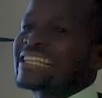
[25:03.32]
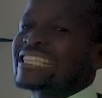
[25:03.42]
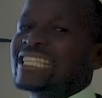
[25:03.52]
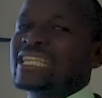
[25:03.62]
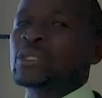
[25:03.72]

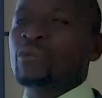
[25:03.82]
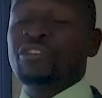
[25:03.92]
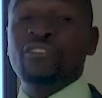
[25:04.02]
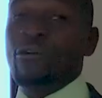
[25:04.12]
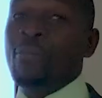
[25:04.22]
existence
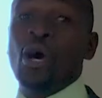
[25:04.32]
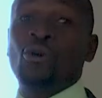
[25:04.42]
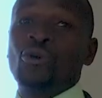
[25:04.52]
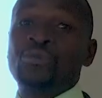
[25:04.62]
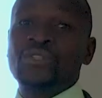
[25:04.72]
of
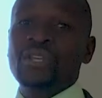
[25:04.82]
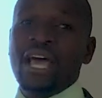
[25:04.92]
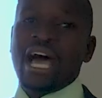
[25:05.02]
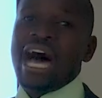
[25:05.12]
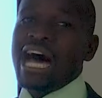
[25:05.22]
informal groups
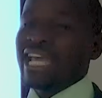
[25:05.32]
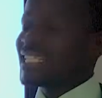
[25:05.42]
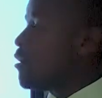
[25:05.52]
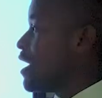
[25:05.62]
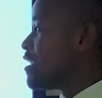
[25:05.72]

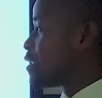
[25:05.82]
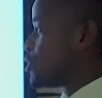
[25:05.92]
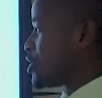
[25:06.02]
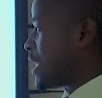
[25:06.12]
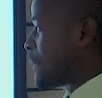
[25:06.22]
at our
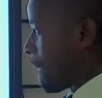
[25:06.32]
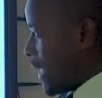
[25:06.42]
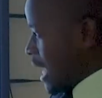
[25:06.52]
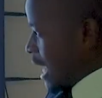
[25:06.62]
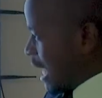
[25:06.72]
institution.
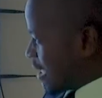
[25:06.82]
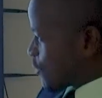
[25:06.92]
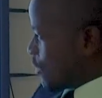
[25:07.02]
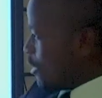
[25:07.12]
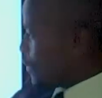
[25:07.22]
As well,